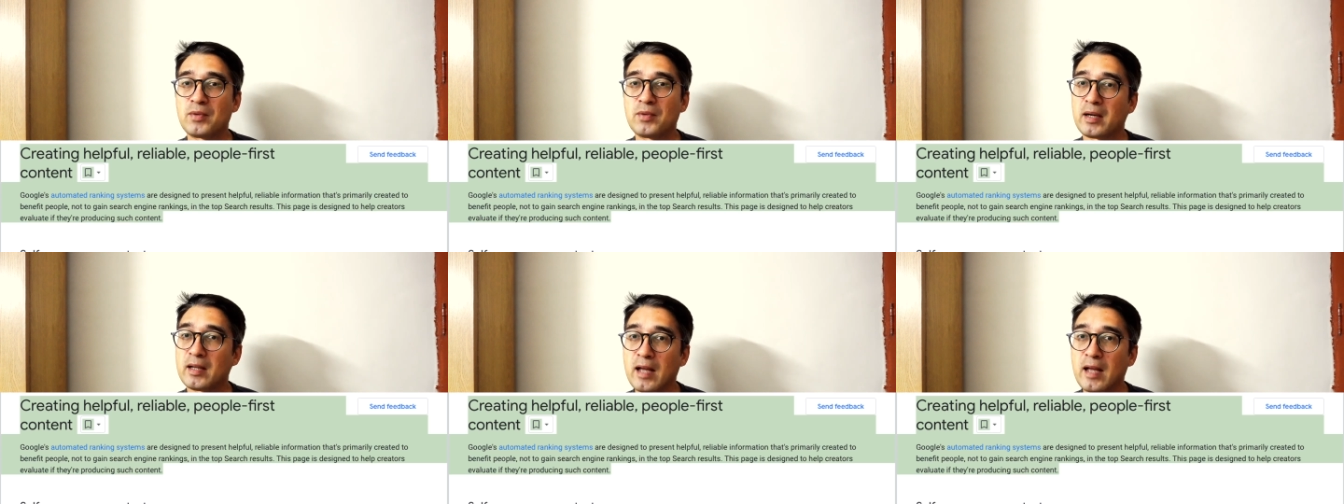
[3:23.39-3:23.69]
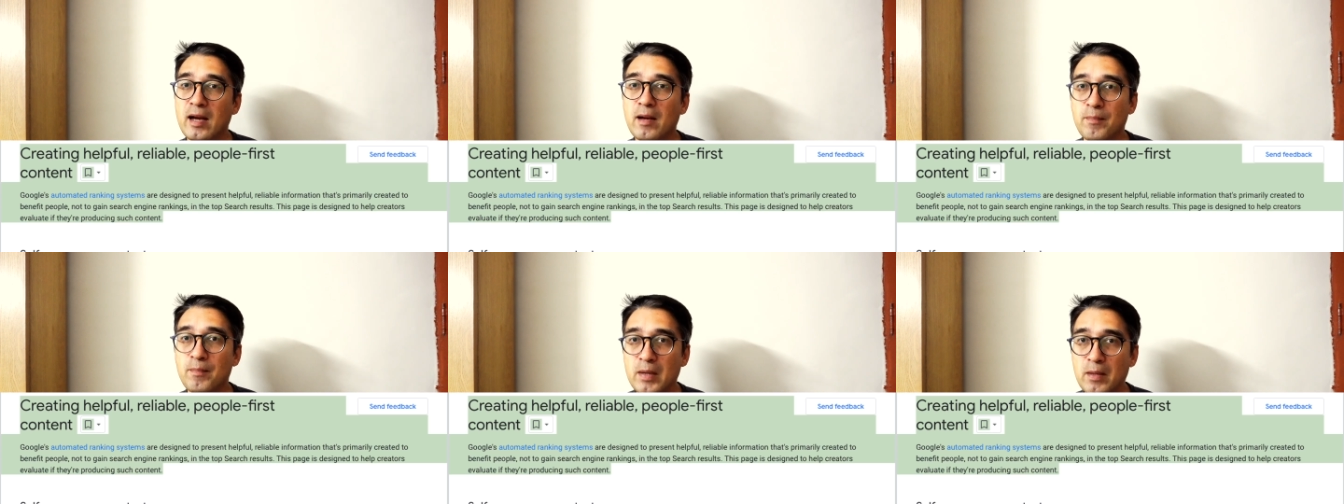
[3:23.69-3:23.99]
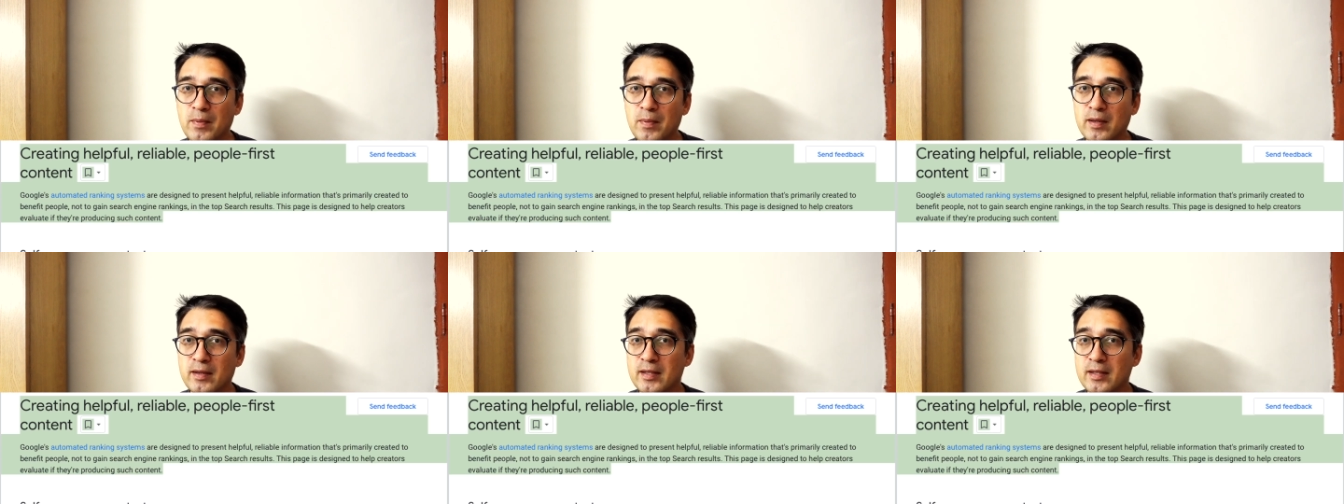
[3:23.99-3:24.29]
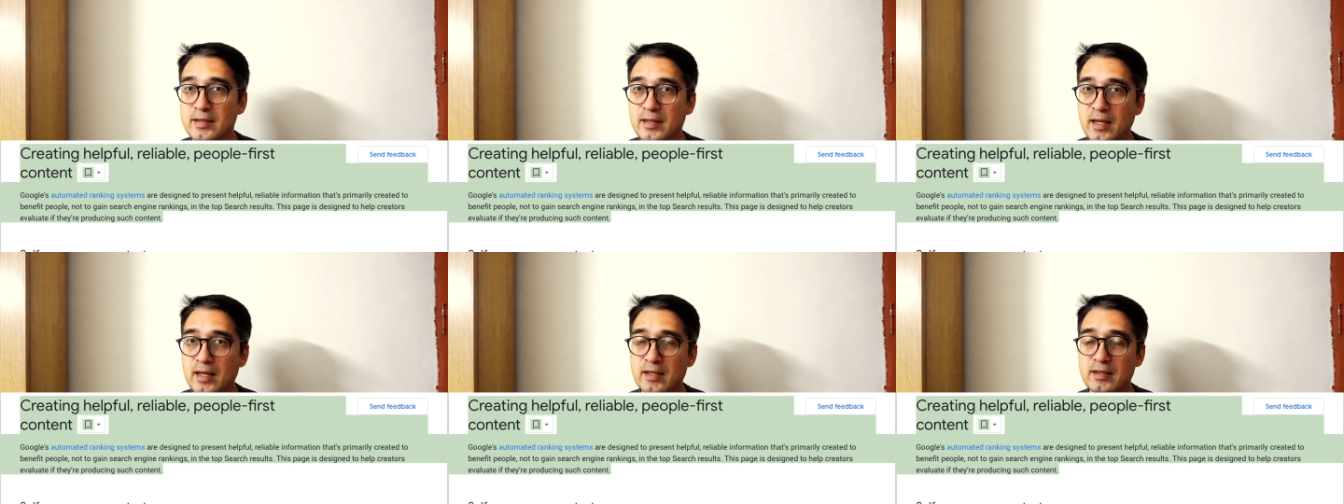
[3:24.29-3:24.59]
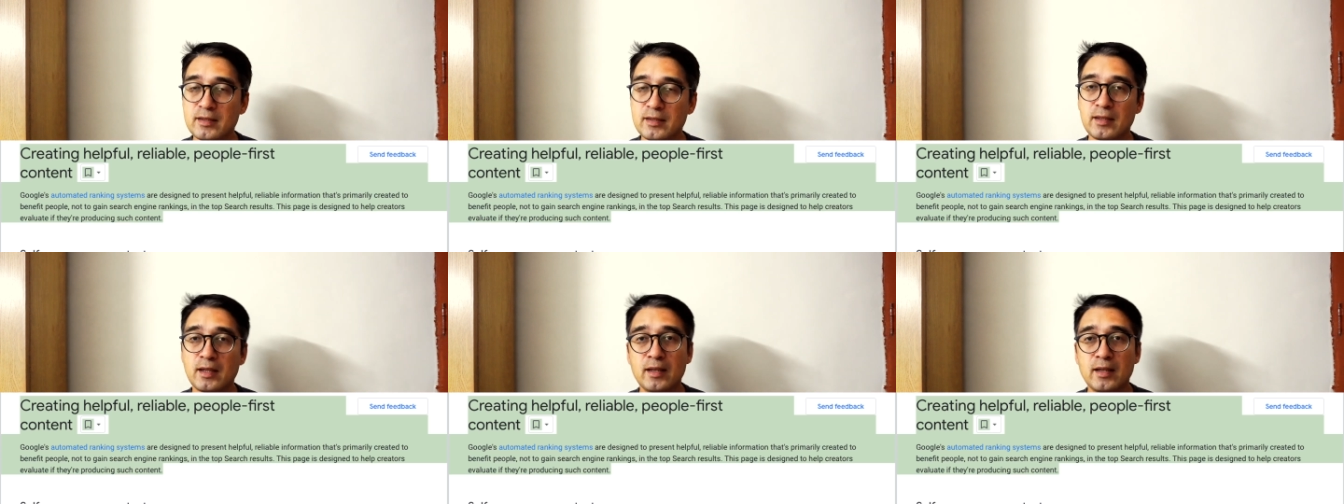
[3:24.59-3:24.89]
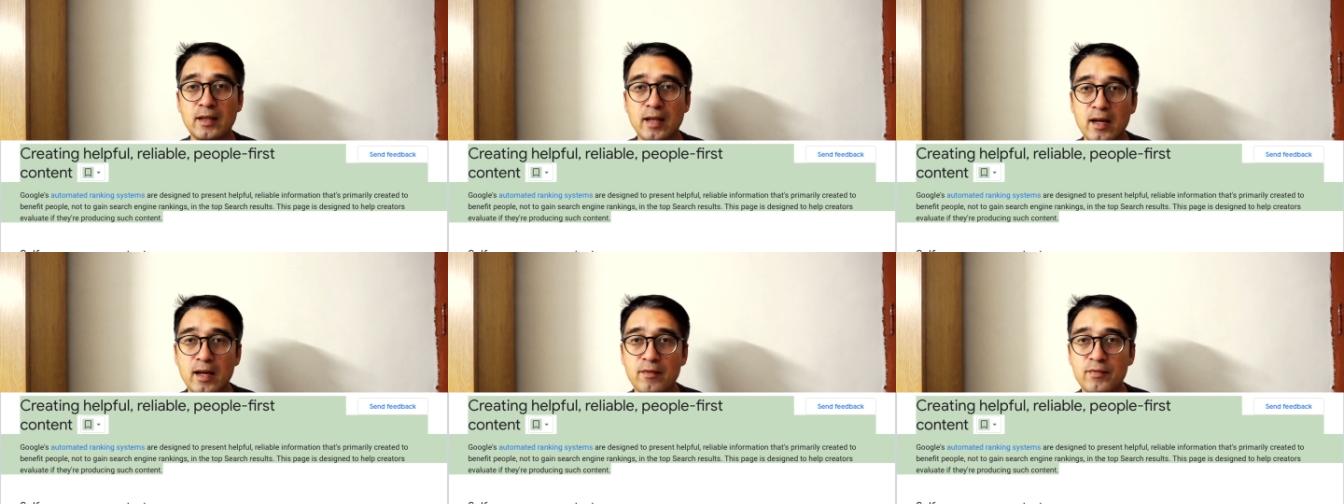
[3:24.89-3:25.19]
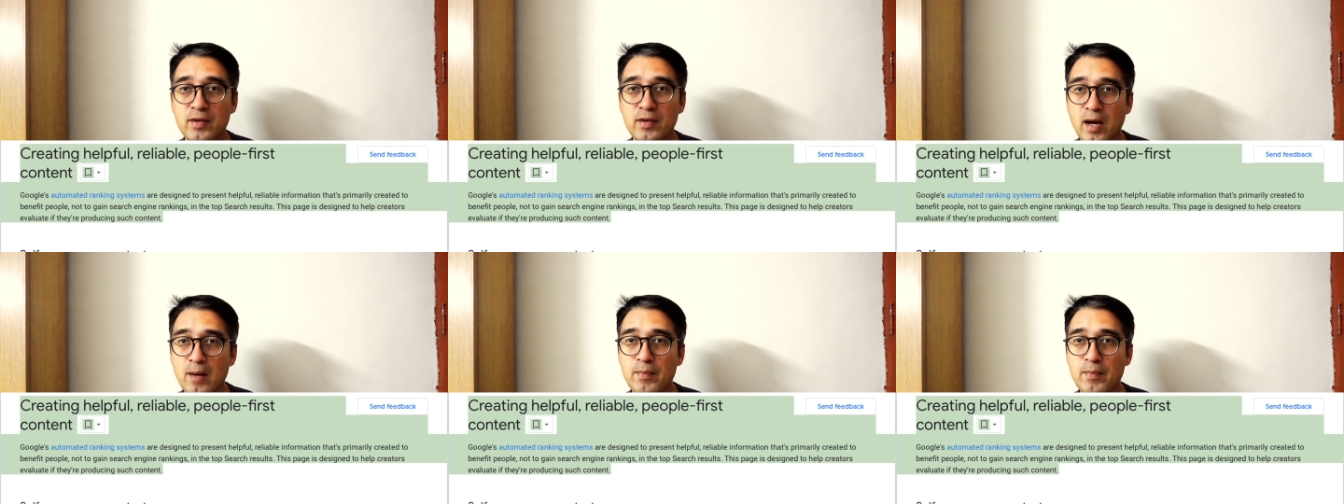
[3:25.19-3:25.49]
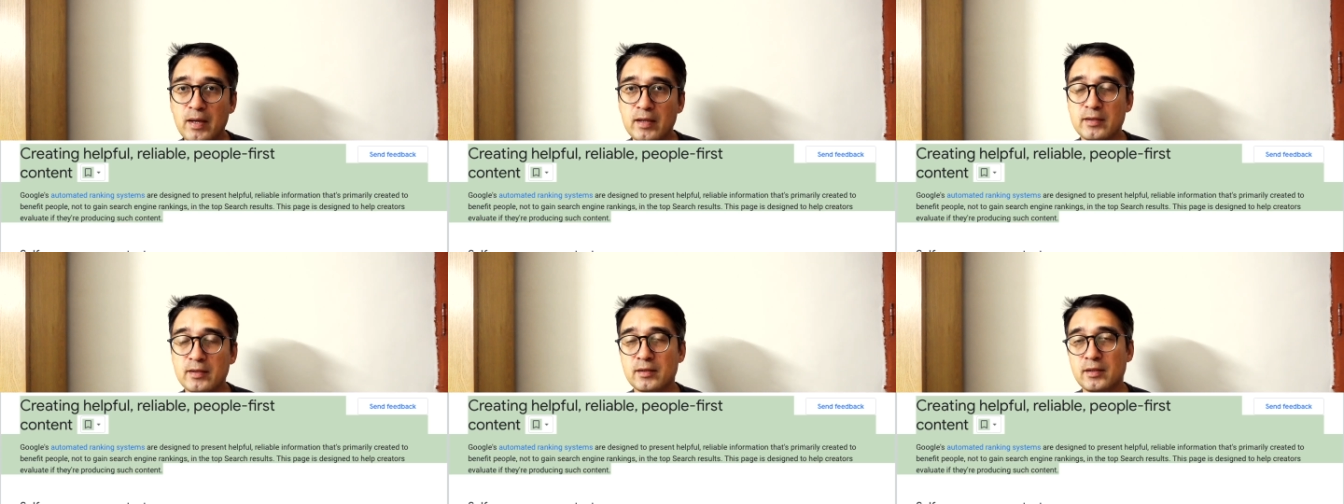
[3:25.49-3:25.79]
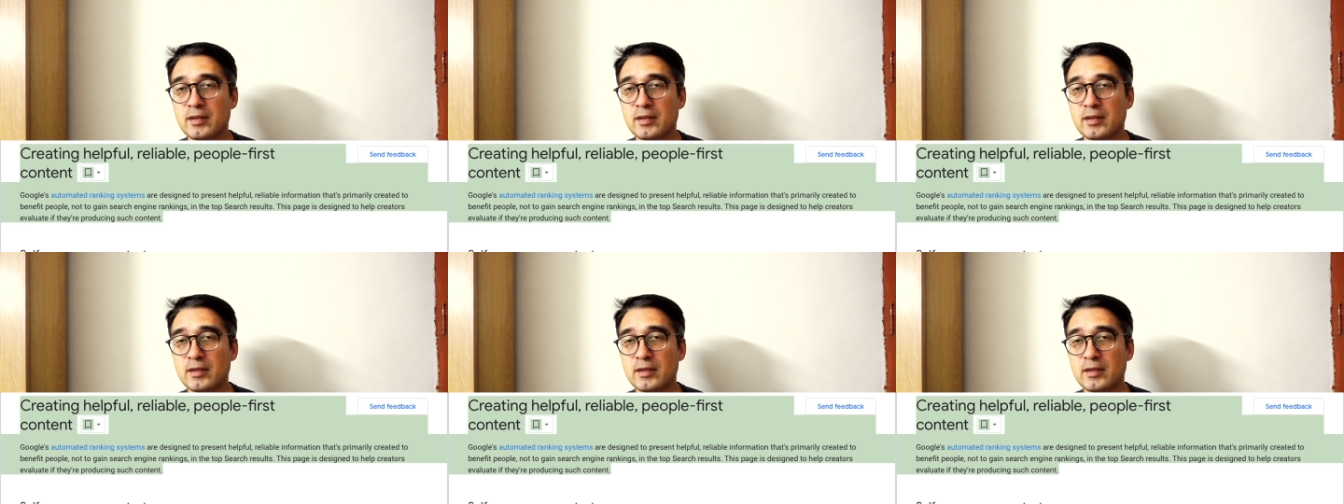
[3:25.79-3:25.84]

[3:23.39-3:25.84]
where a lot of people discuss a lot of topics.